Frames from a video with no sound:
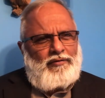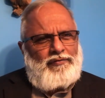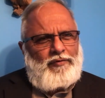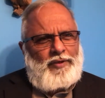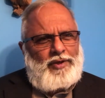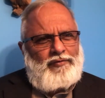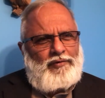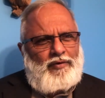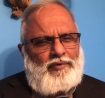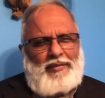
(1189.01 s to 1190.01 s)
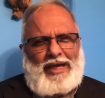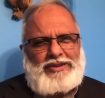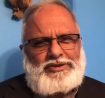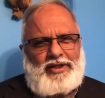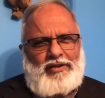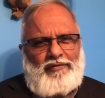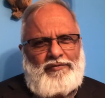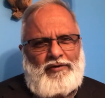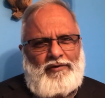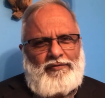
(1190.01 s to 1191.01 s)
from a, from a mindset
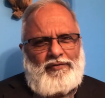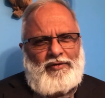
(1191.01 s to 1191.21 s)
of, of,